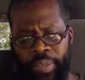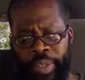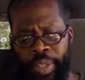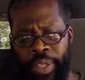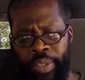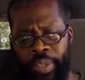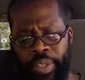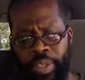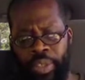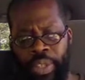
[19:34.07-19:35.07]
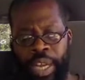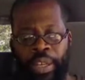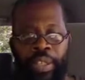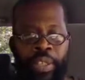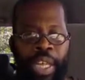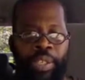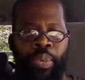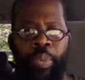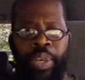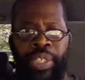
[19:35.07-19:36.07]
You know? So that that's
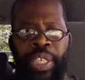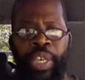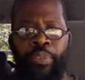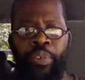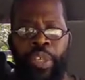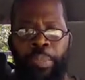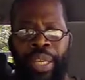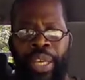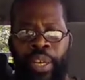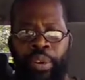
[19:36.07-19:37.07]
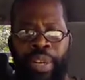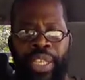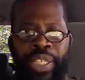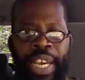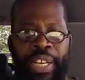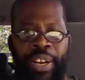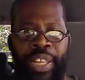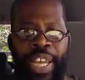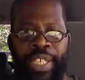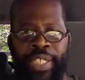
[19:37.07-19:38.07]
what we're seeking for, to be increased at our
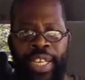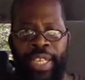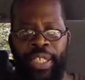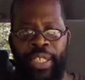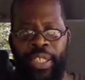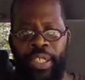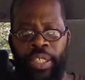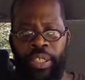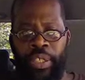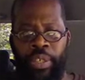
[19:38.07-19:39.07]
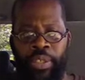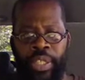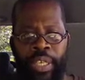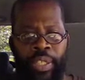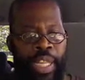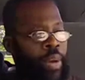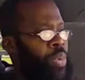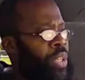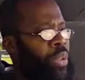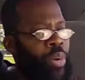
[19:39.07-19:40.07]
last end. You know, so that, that
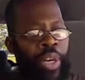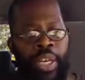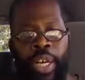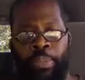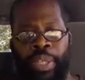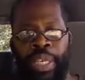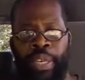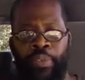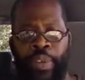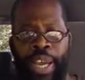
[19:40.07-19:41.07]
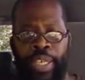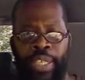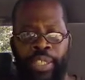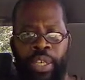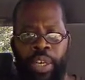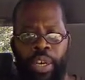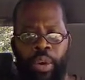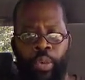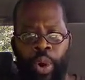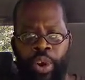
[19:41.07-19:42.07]
when the Lord comes, he can find us
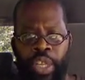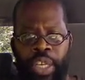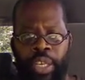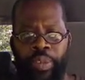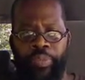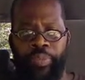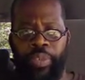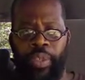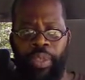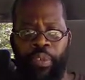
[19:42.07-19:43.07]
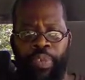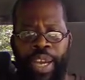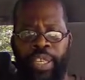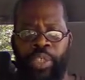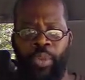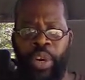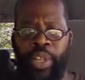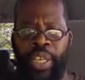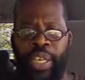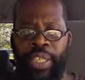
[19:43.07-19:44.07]
worthy, find us
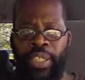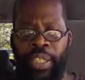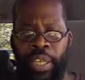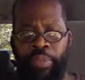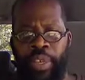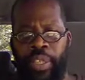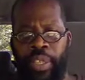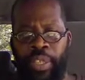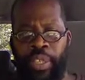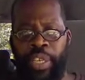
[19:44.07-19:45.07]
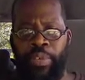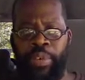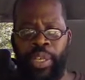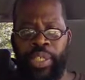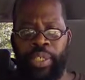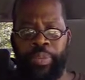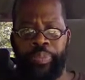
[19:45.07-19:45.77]
worthy and deliver and deliver us.